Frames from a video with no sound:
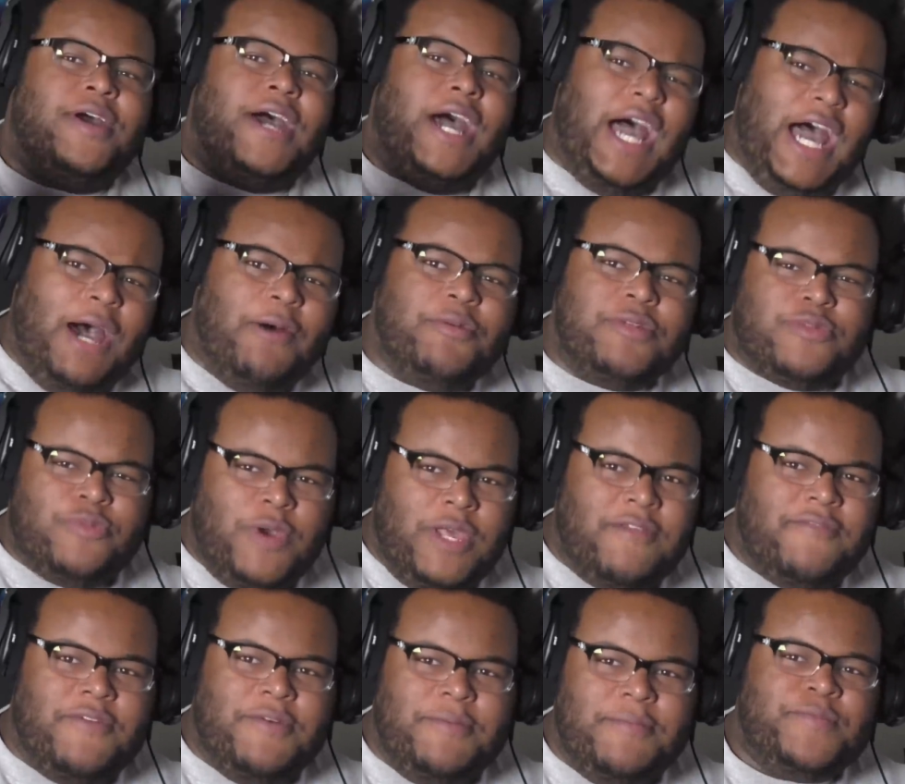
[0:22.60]
I was one of
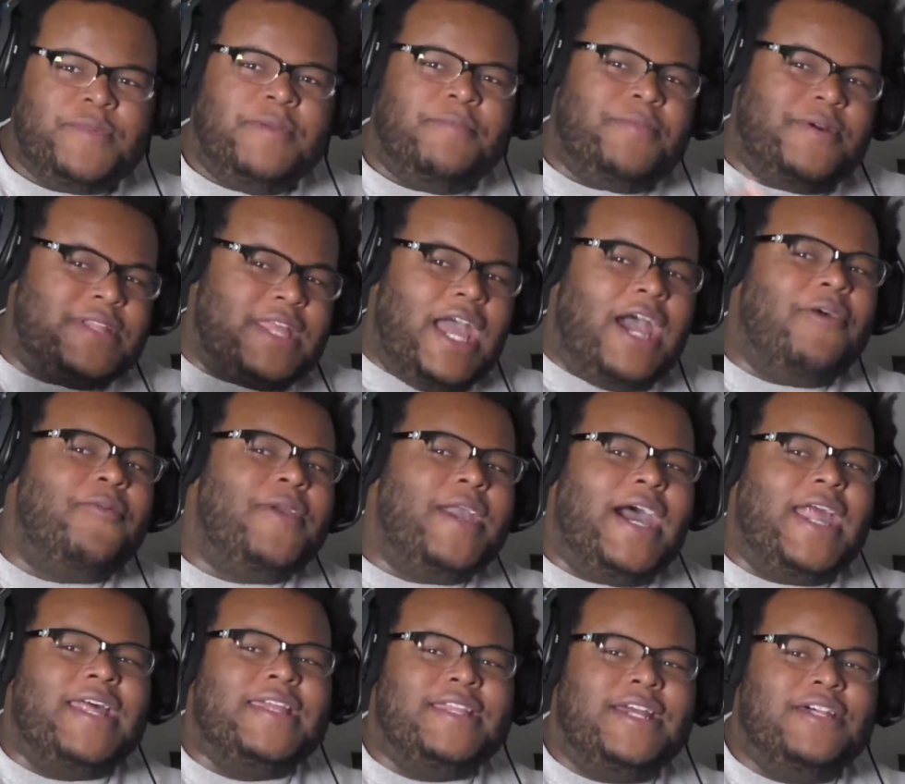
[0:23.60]
them, but now we
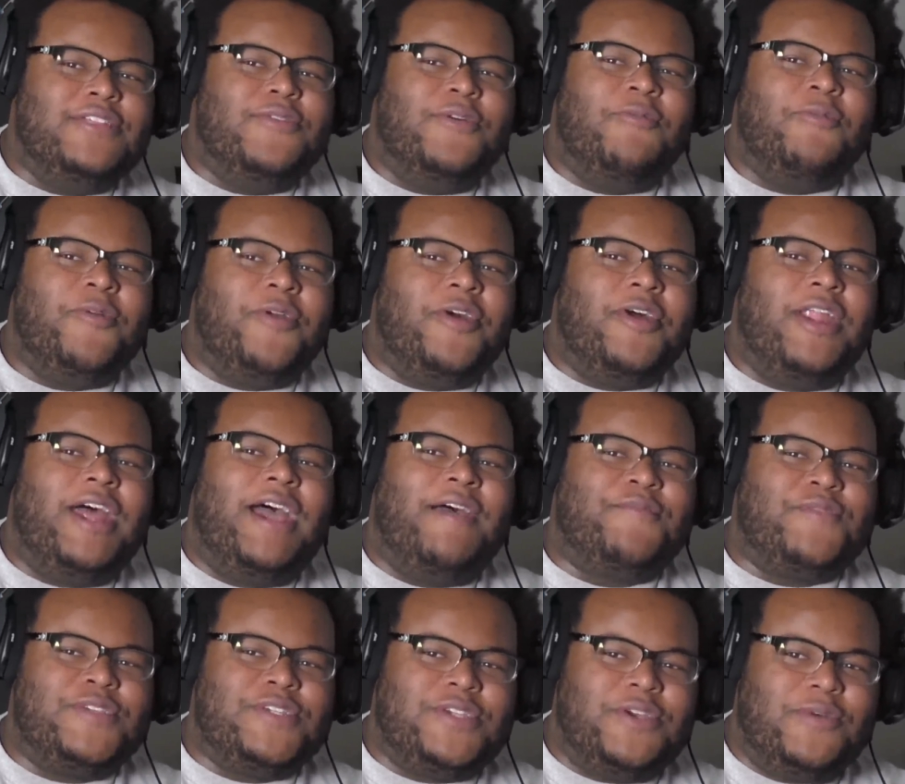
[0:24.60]
got another one we're gonna
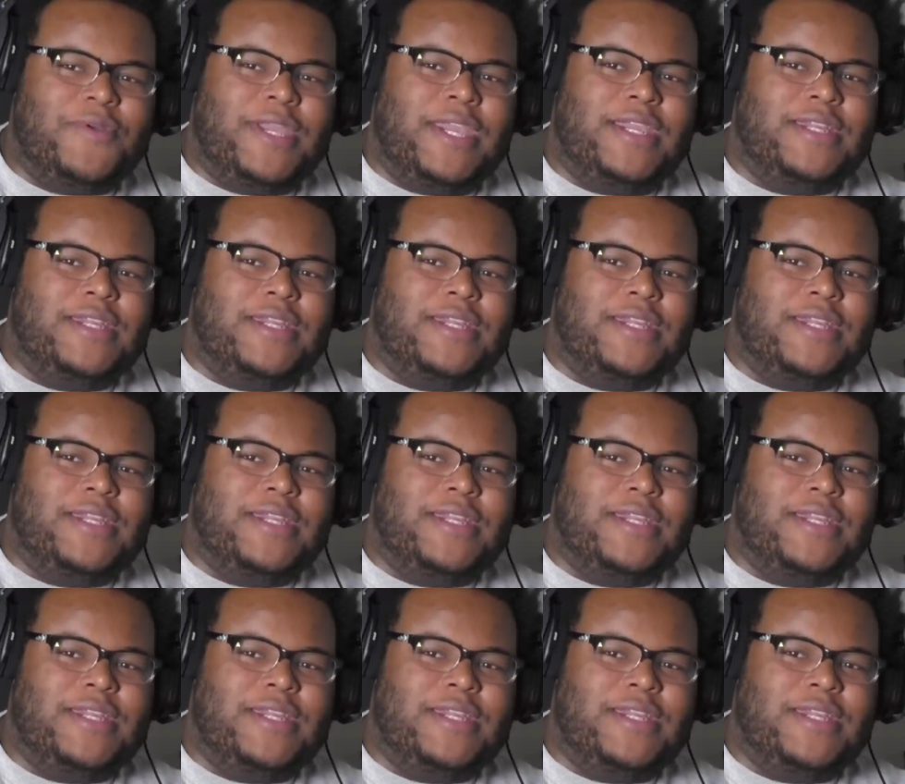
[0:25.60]
have to showcase.